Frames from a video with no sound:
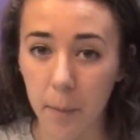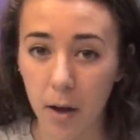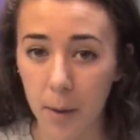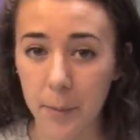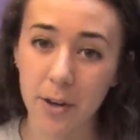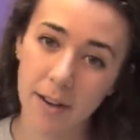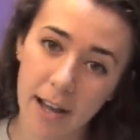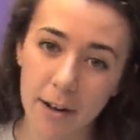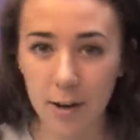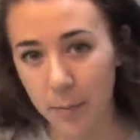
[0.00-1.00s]
mom or your
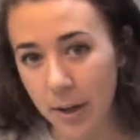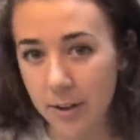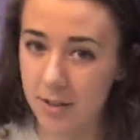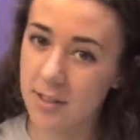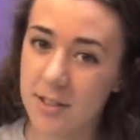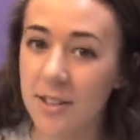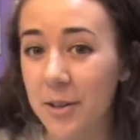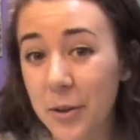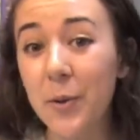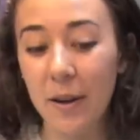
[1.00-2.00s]
dad or your brother or sister
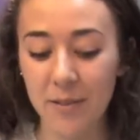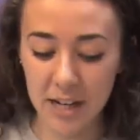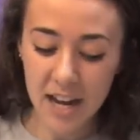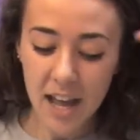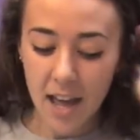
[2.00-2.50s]
or whoever